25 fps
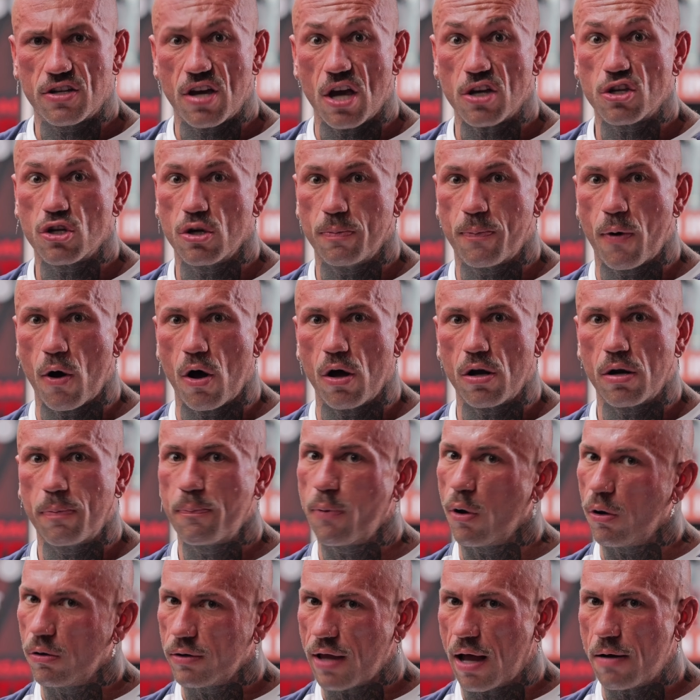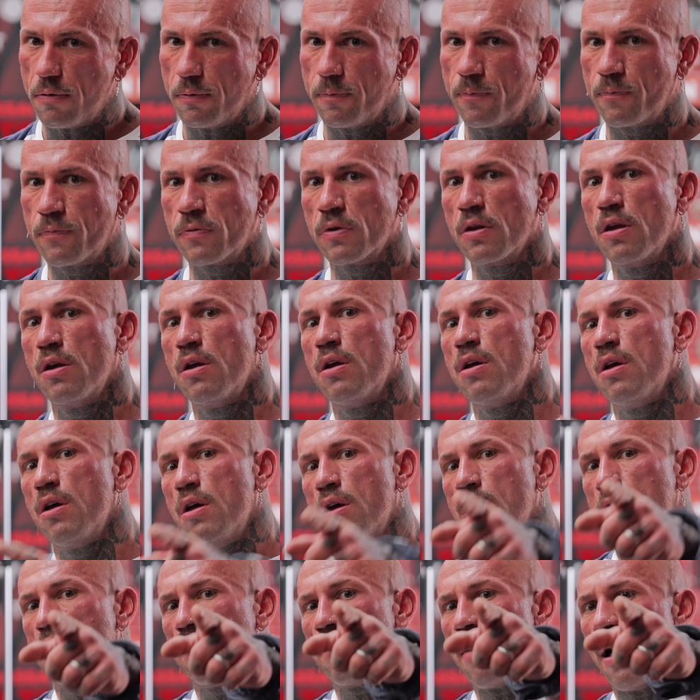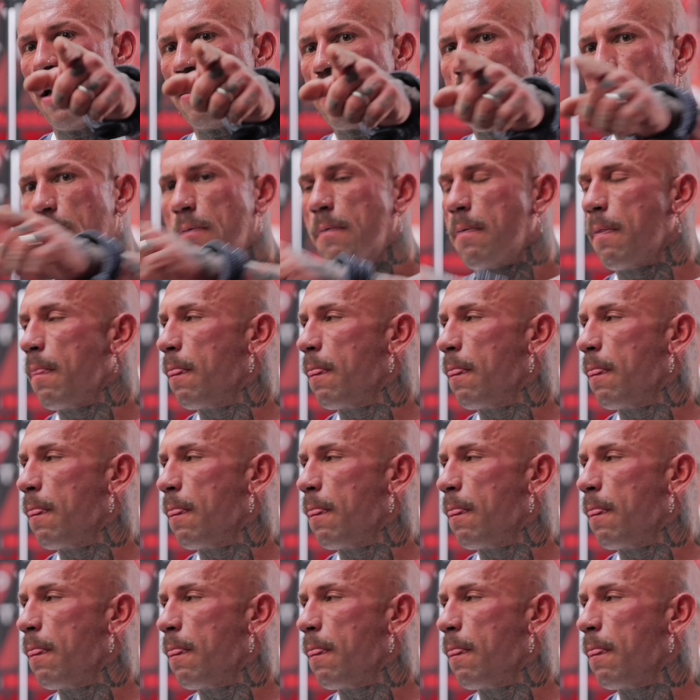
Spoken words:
chest supported pull down. Right down.